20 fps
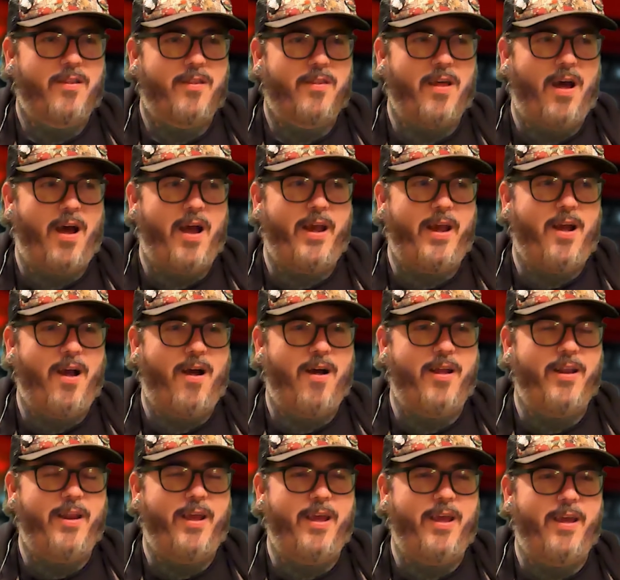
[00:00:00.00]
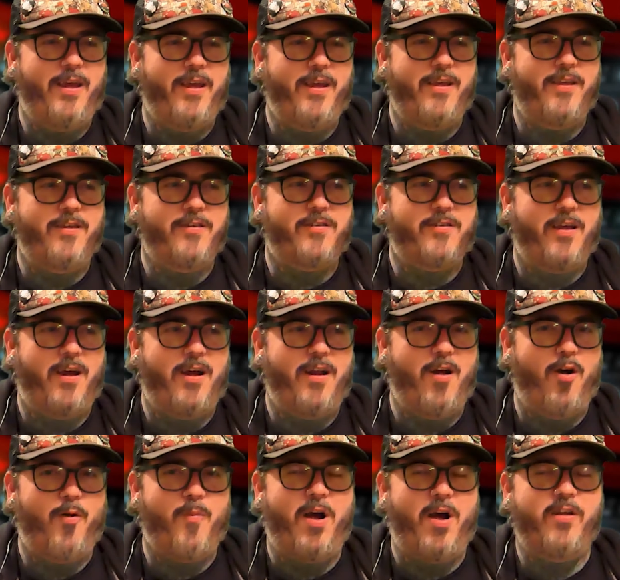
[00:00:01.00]
icon is an
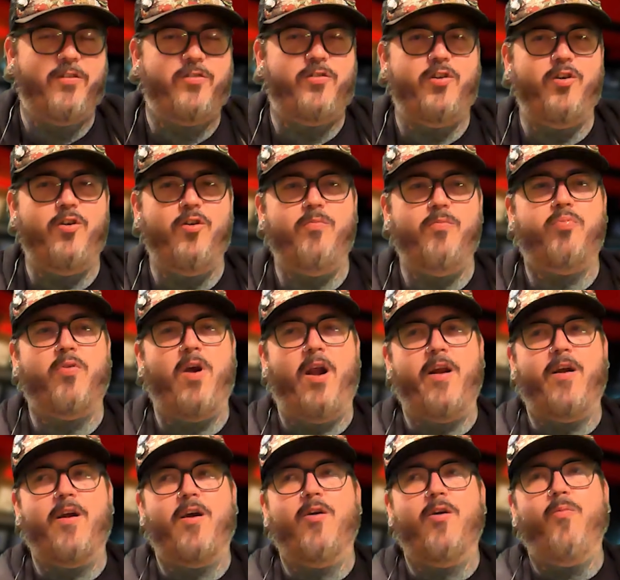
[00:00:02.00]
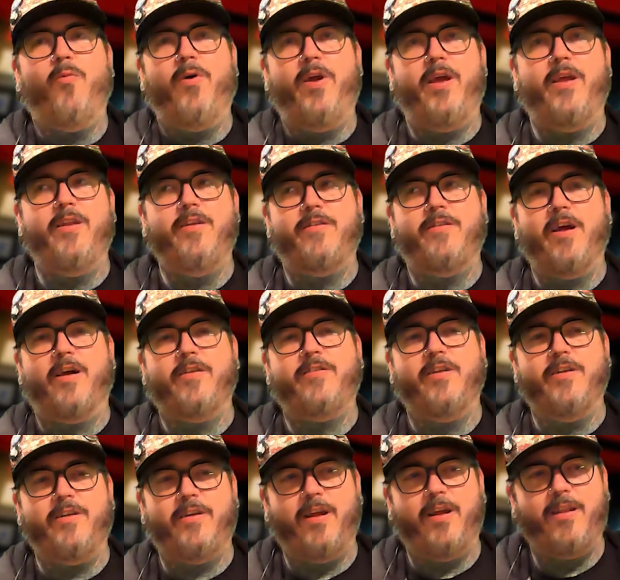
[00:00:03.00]
homage to Predator when Dutch
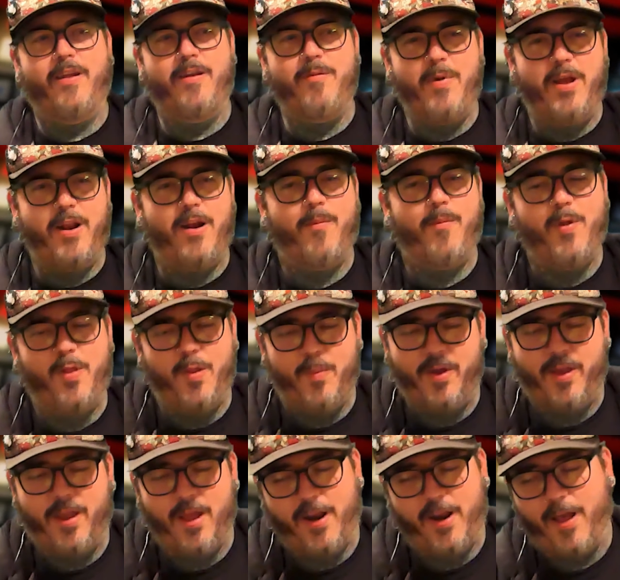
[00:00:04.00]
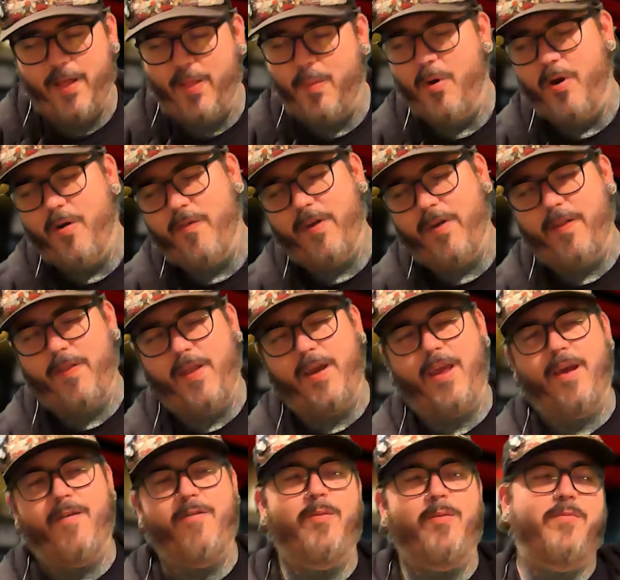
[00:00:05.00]
and Dylan meet up in the beginning of the movie and they
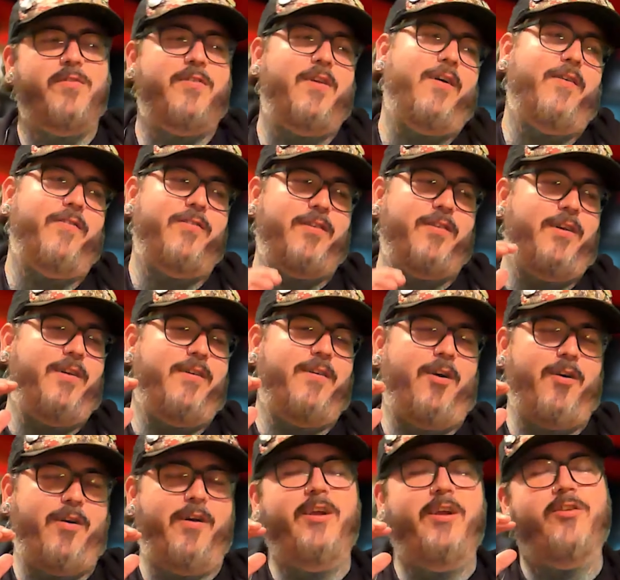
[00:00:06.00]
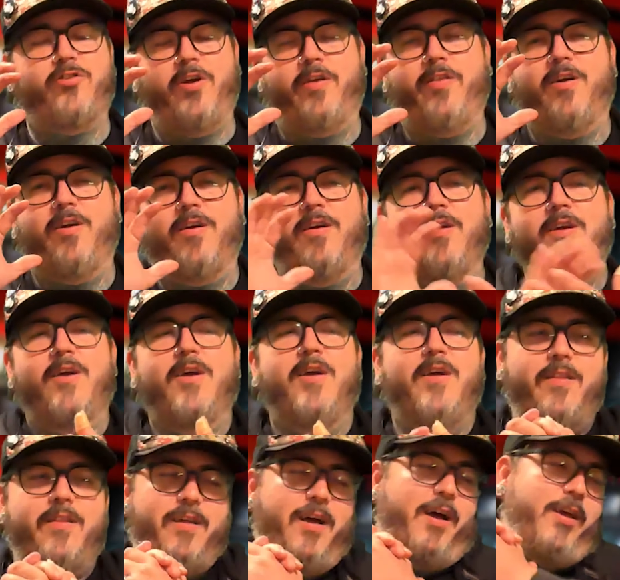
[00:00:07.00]
give themselves each other
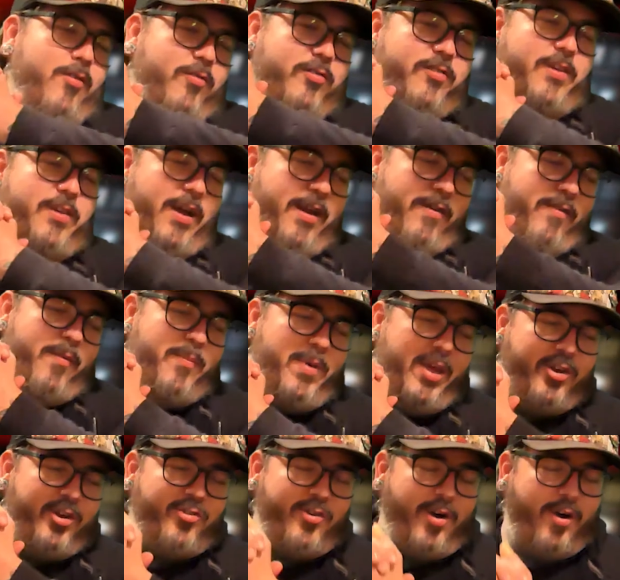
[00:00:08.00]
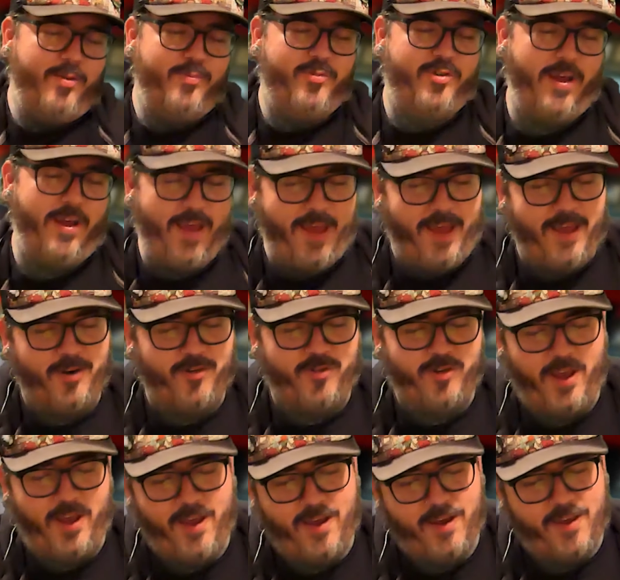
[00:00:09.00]
the "you son of a bitch"
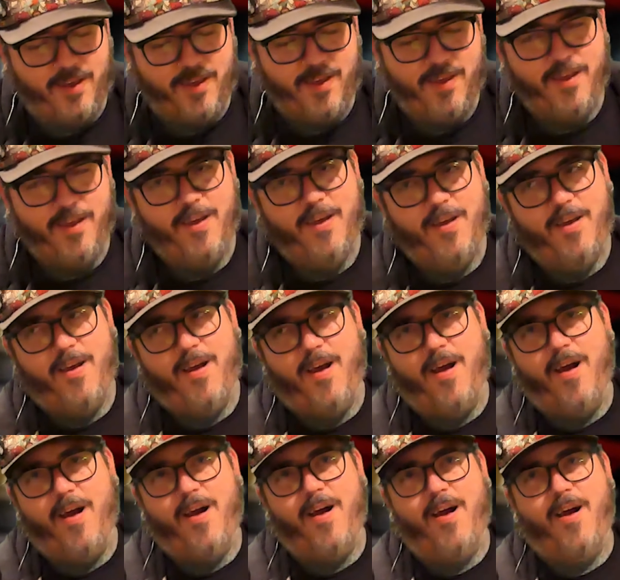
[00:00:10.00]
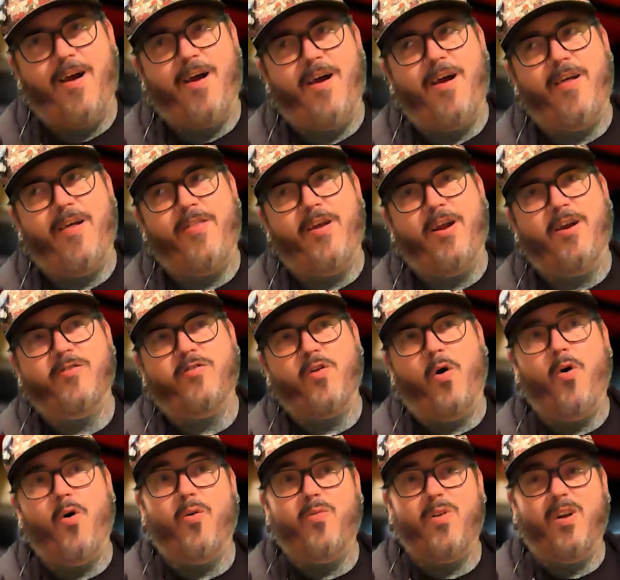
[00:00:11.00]
handshake. There's
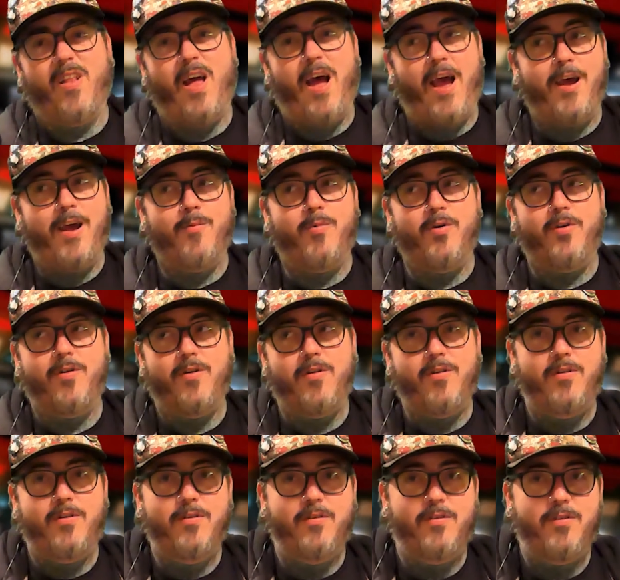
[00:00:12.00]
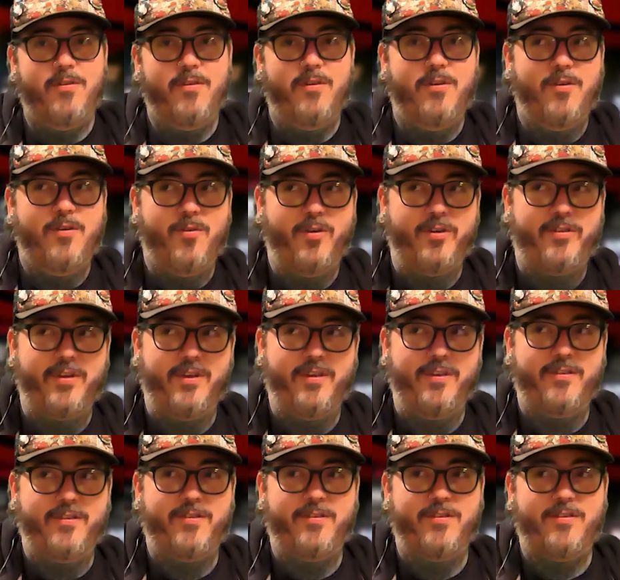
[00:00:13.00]
All Reliable, which
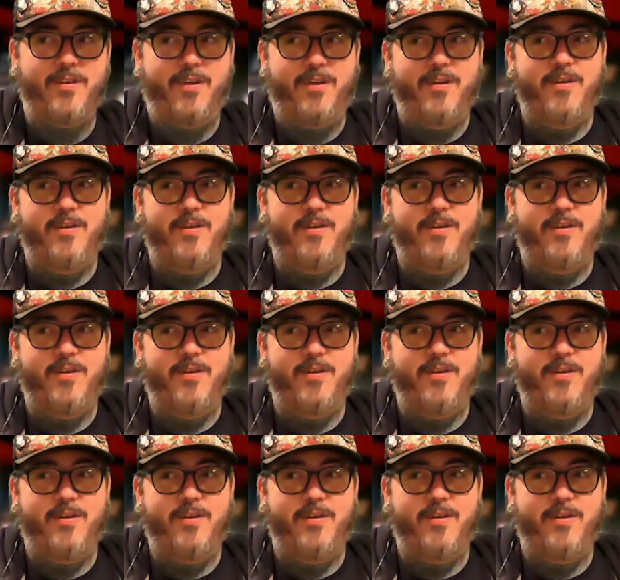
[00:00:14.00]
is